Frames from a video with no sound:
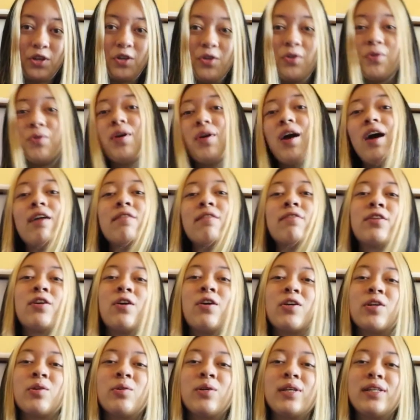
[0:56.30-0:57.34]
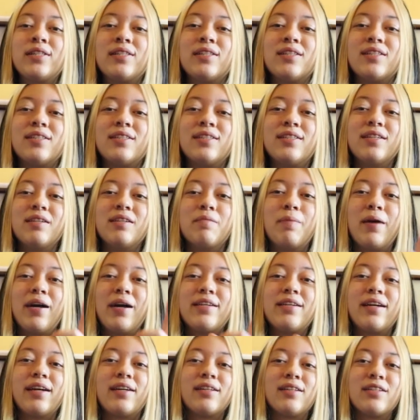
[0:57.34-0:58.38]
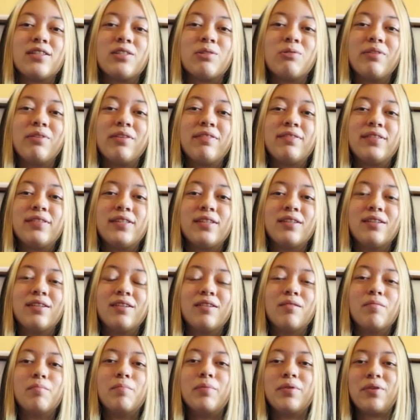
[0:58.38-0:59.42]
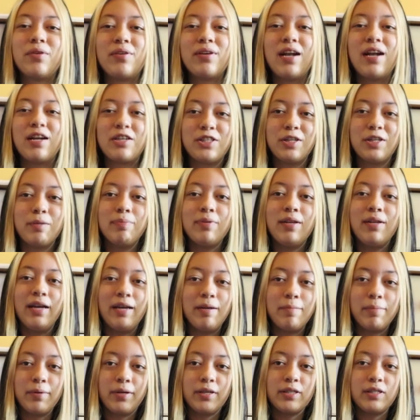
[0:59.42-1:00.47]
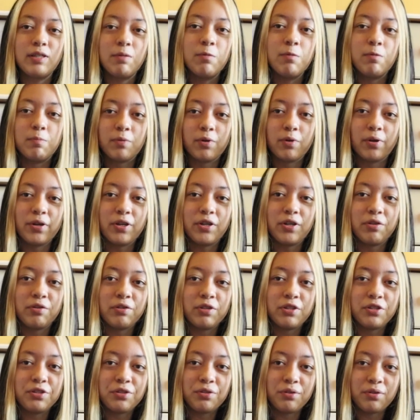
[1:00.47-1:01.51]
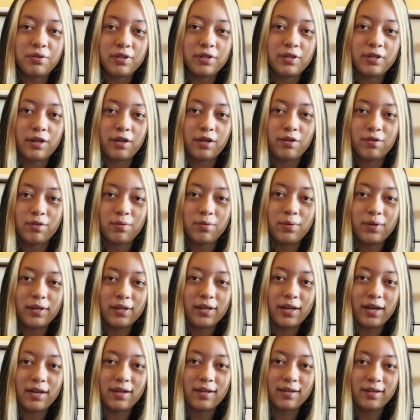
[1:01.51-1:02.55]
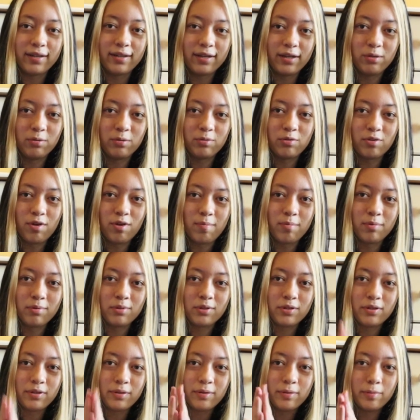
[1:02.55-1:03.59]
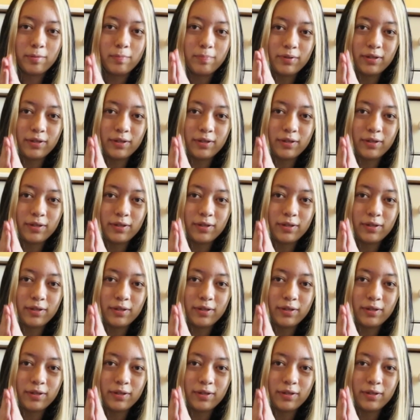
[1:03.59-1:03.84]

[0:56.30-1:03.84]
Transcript: cue I Forgot You Existed by Taylor Swift. But don't actually play it because I'm a broke uni student and don't want to get in legal trouble, so